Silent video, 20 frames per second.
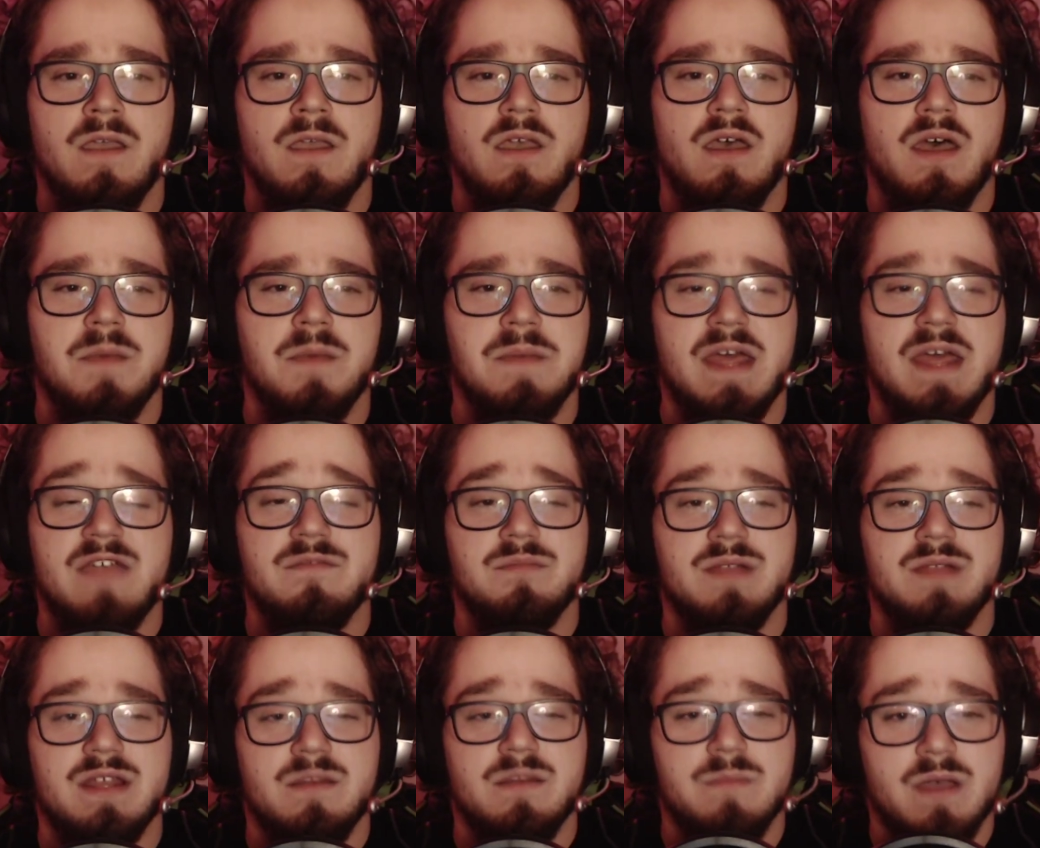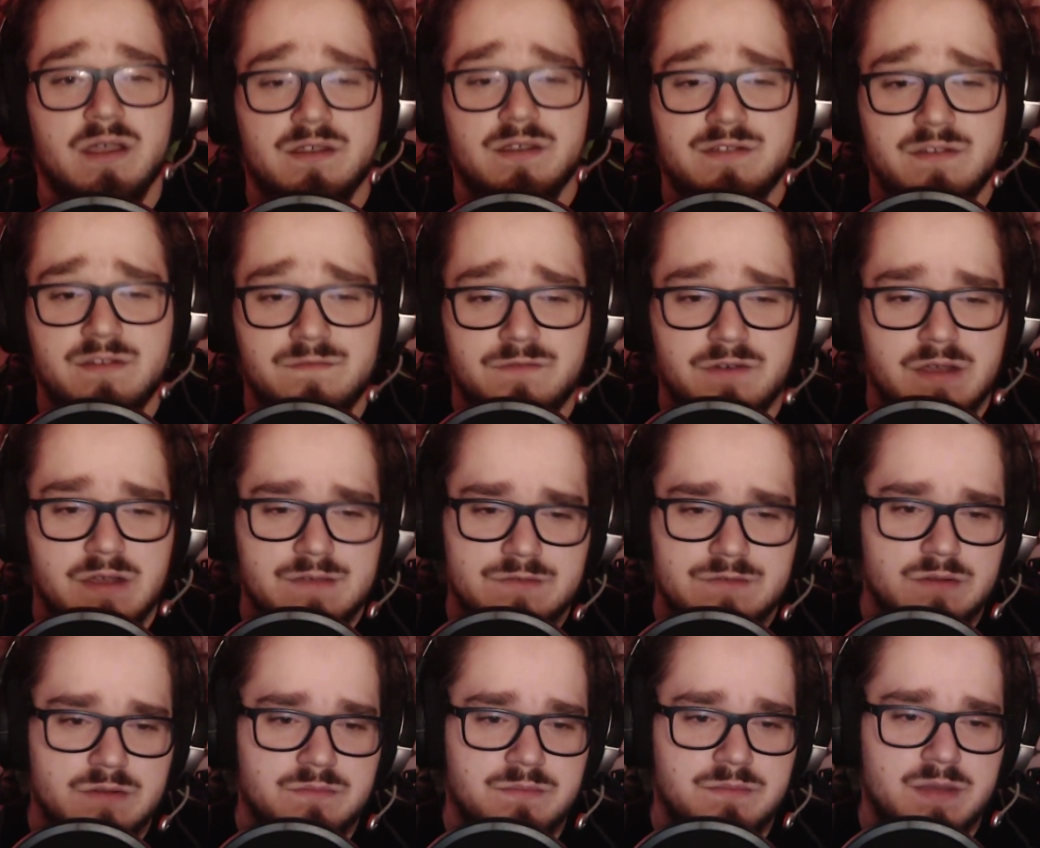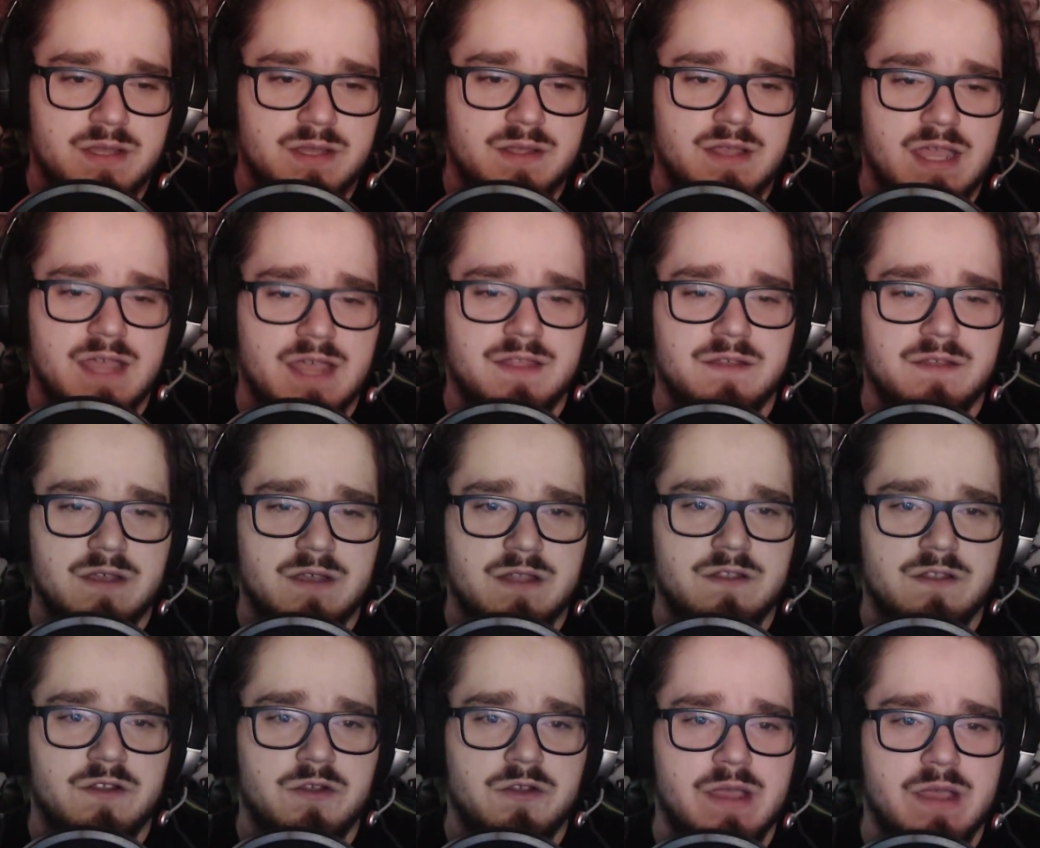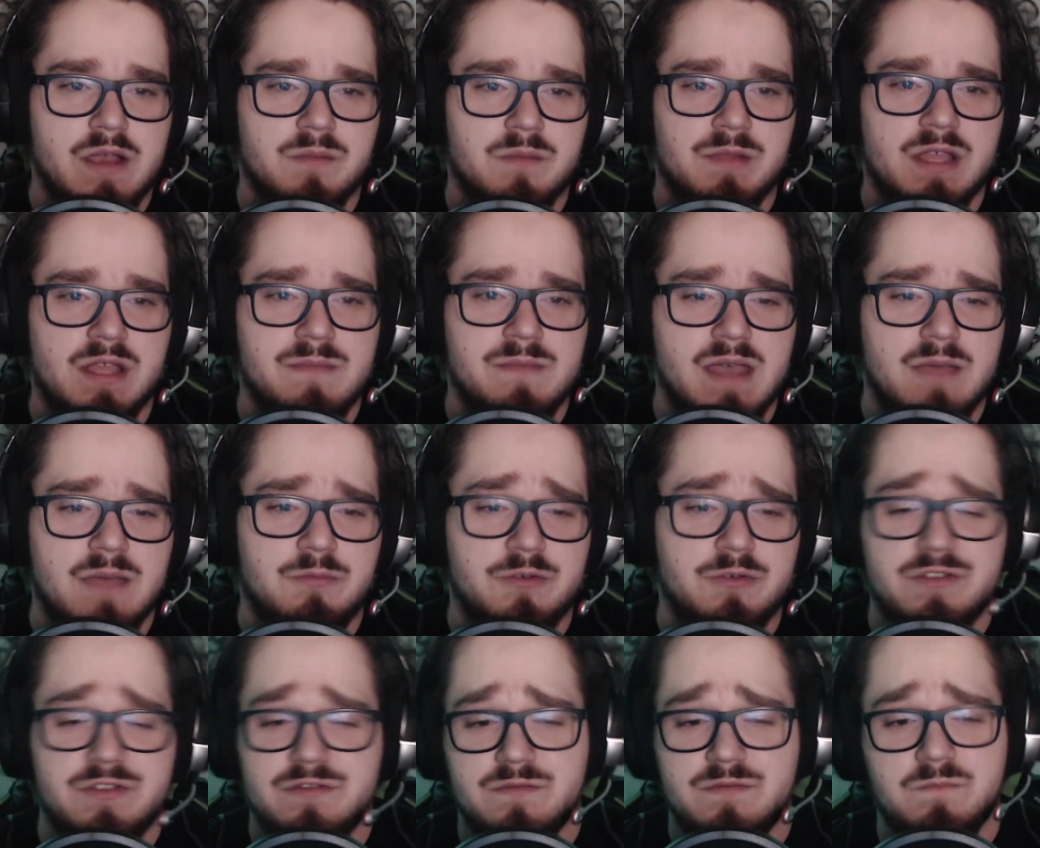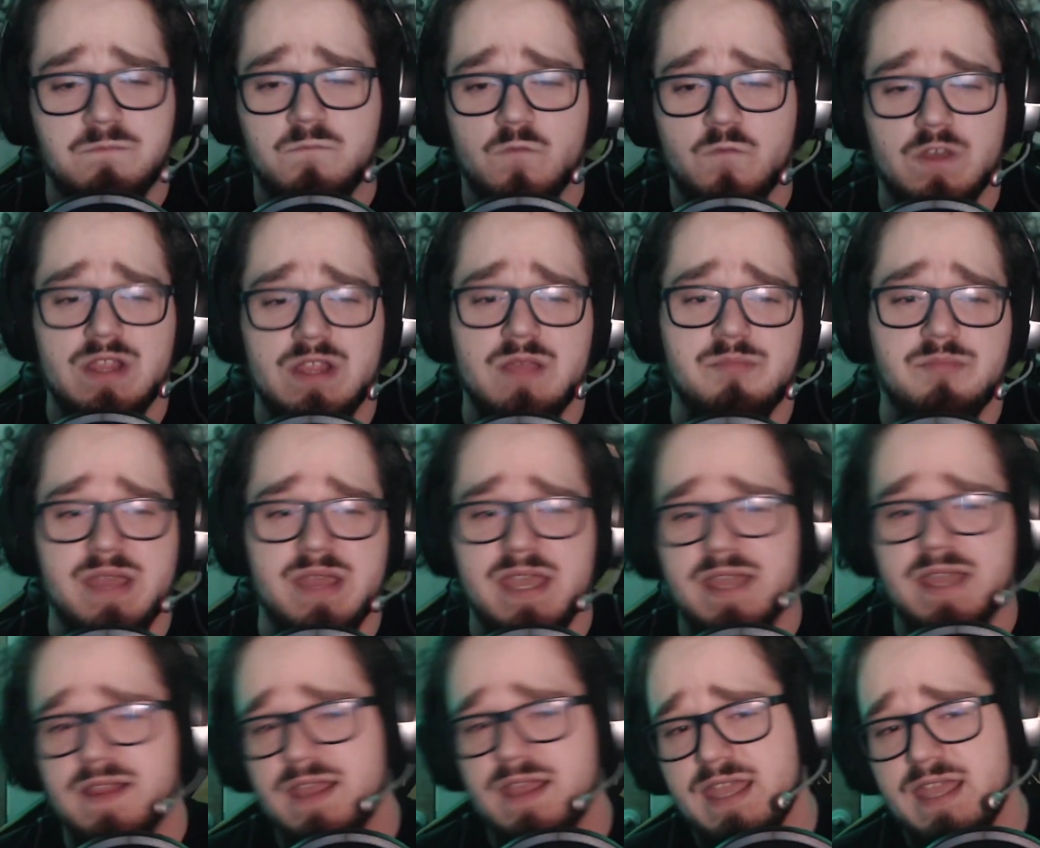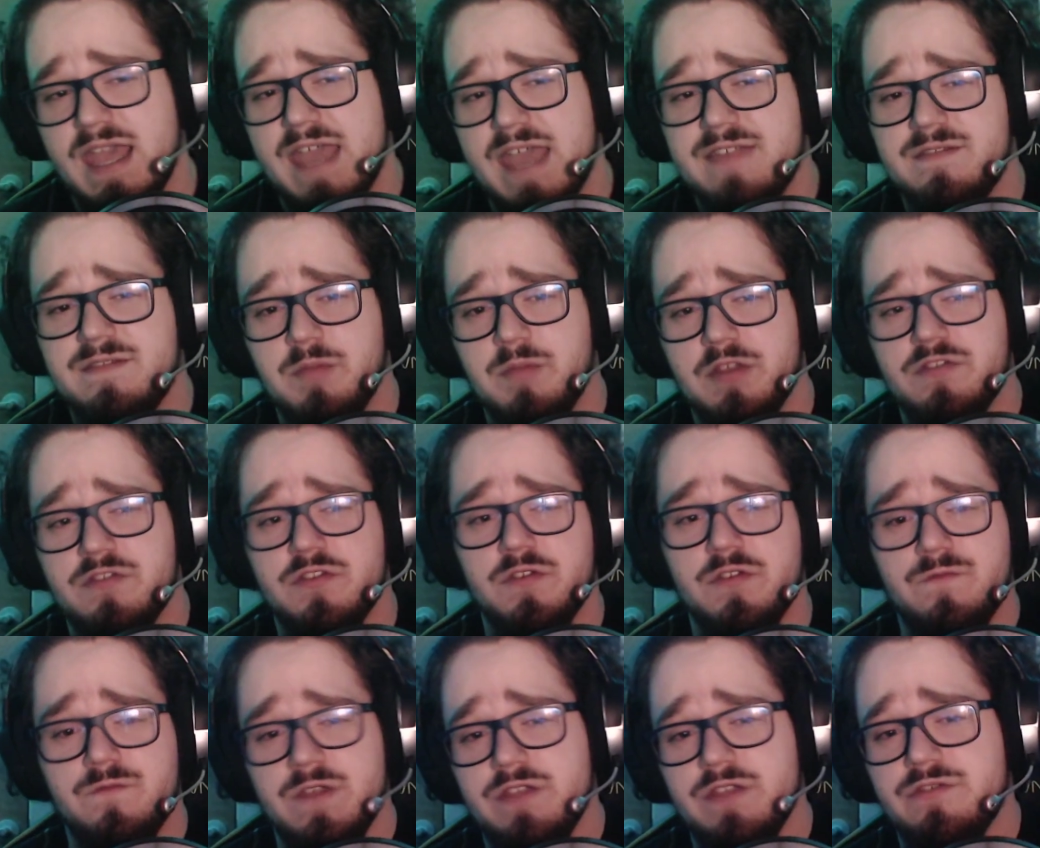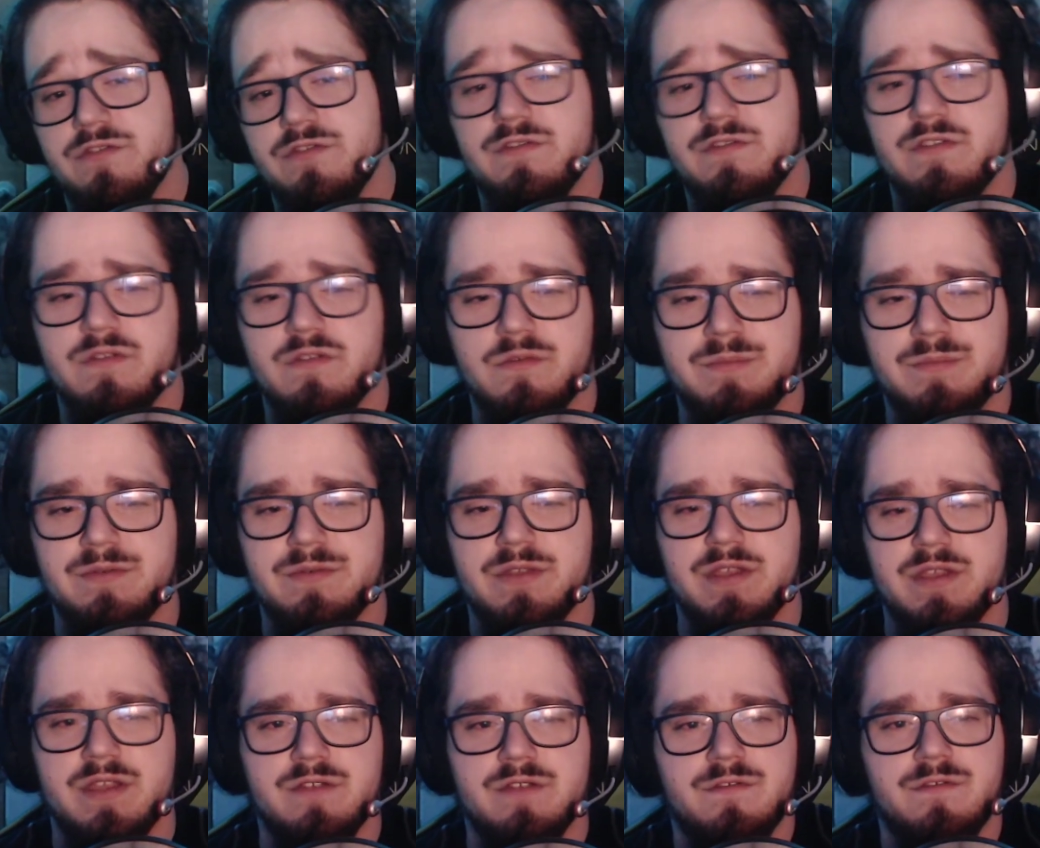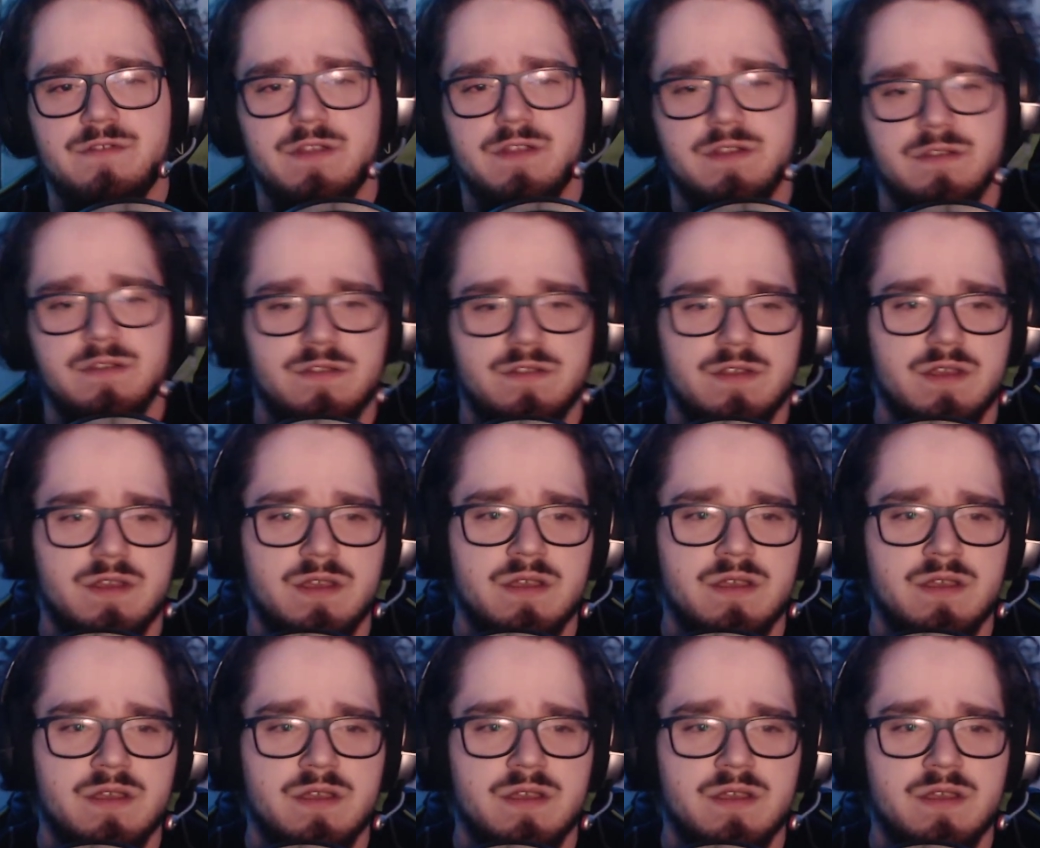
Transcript: But I haven't played Among Us in forever. But yeah, they're getting the new airplane map, which is really big. Like, it has a bunch of new features. It'll be really interesting to see.